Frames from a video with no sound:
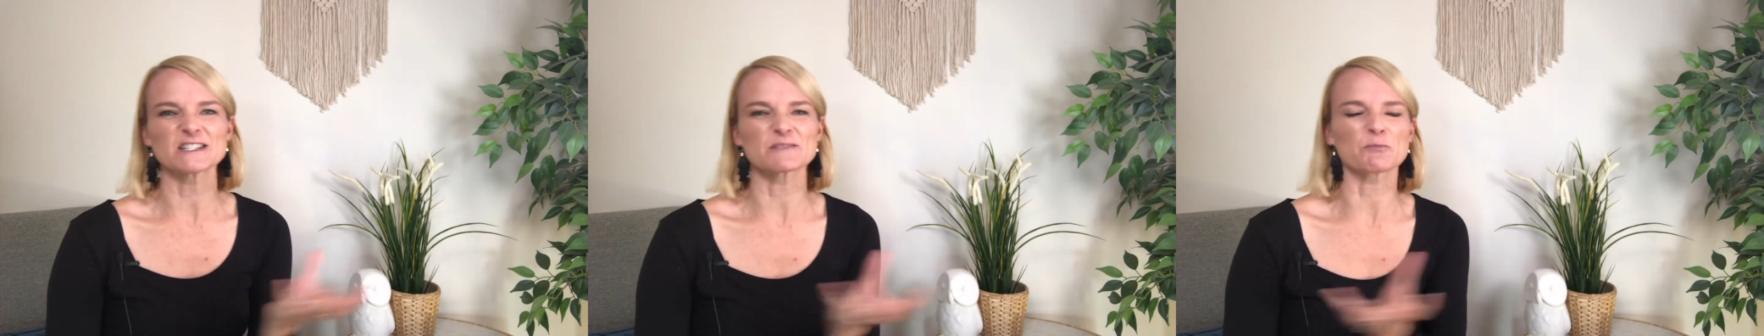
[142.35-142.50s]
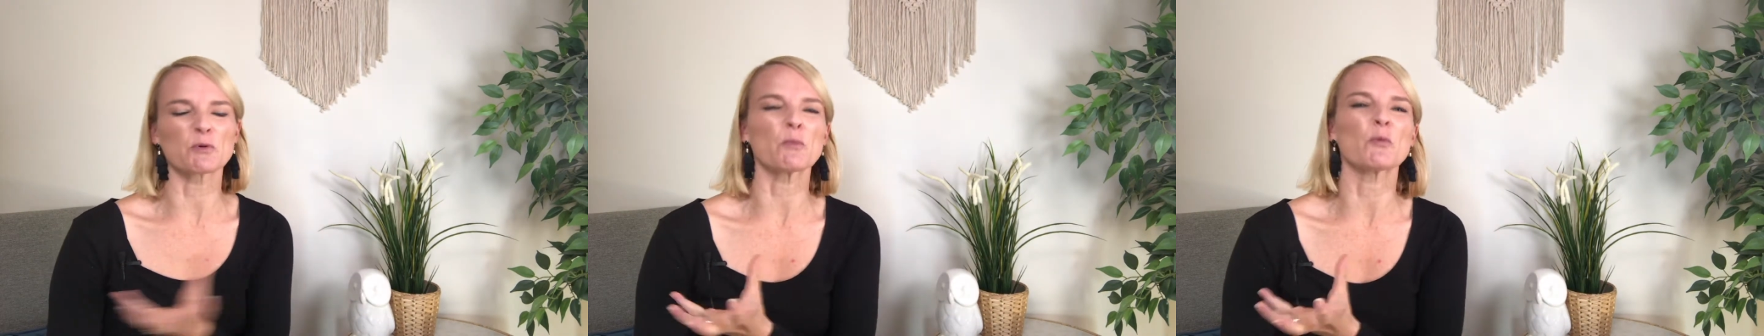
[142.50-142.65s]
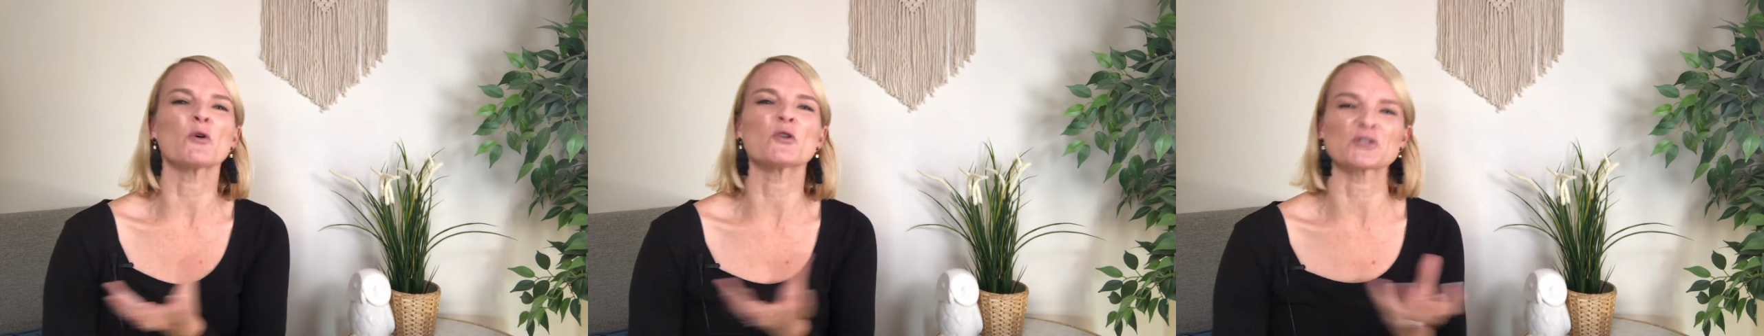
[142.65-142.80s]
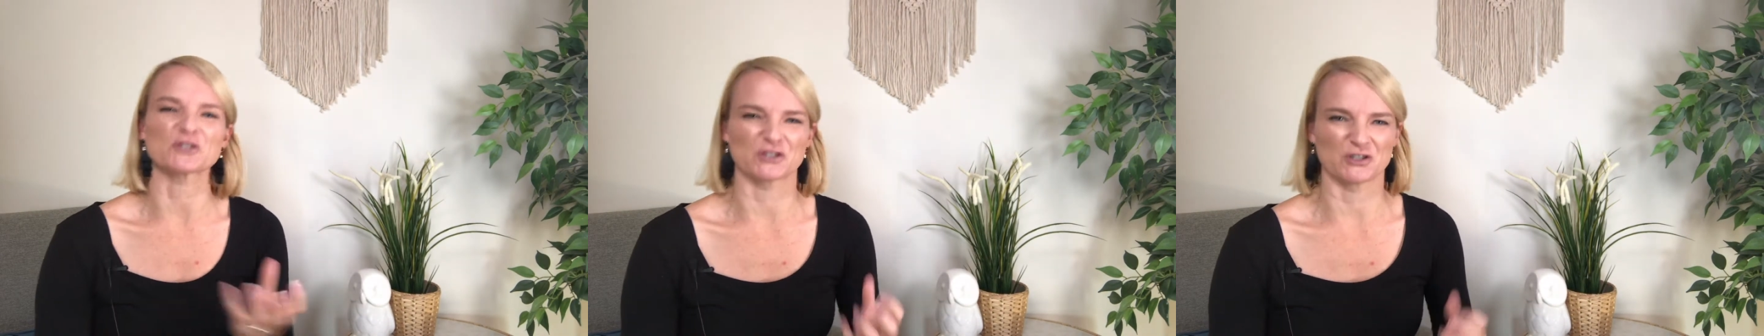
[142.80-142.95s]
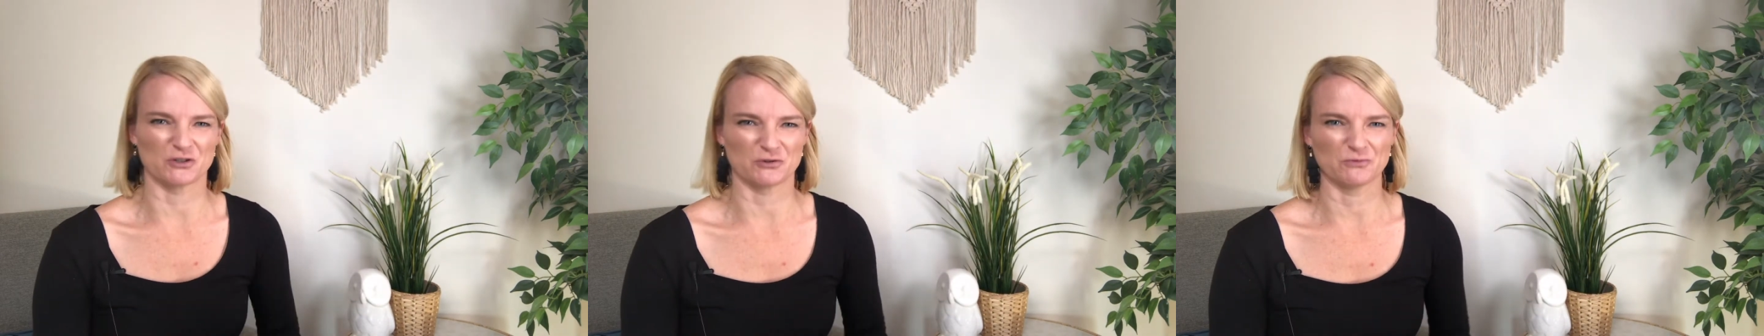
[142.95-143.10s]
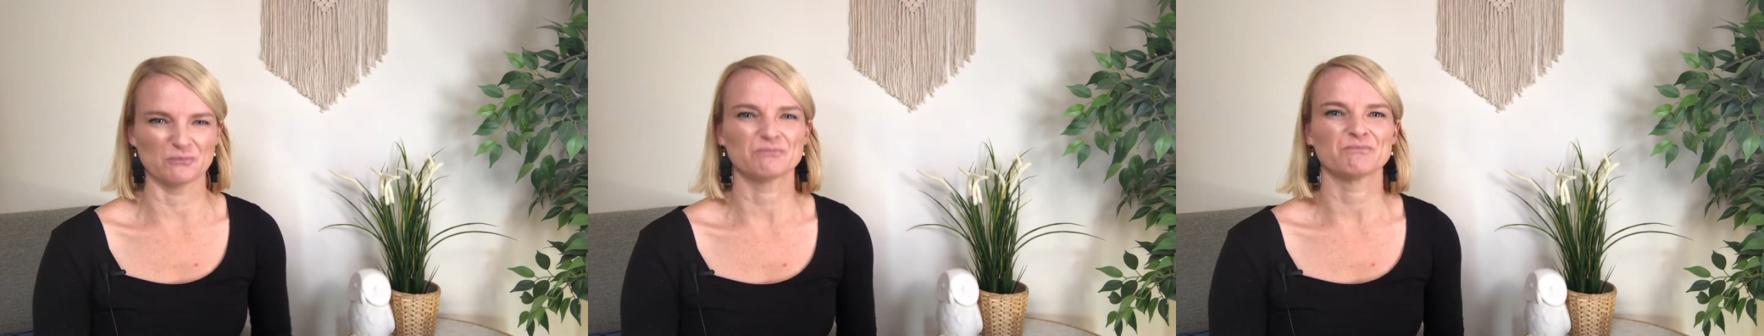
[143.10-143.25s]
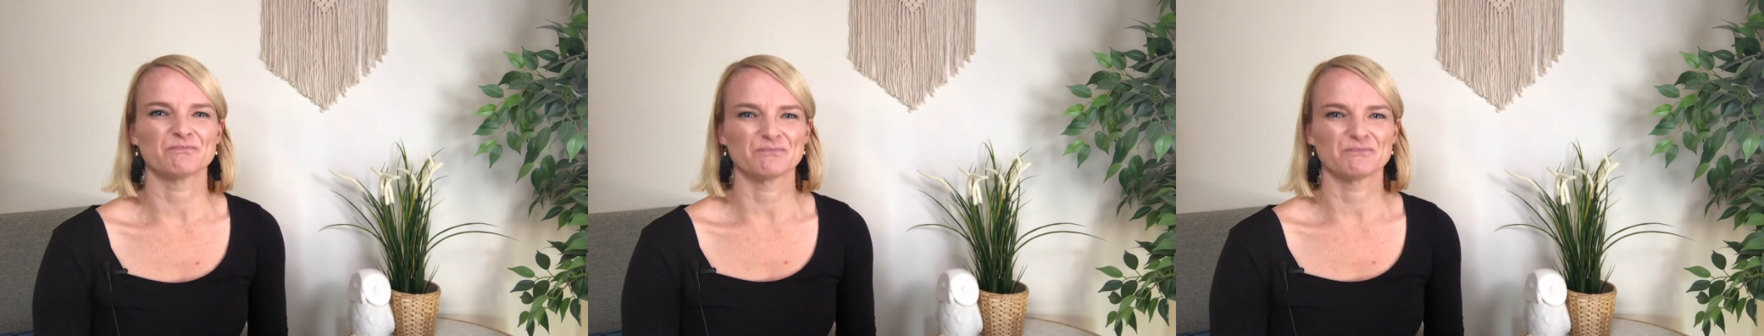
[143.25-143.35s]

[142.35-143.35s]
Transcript: proportional.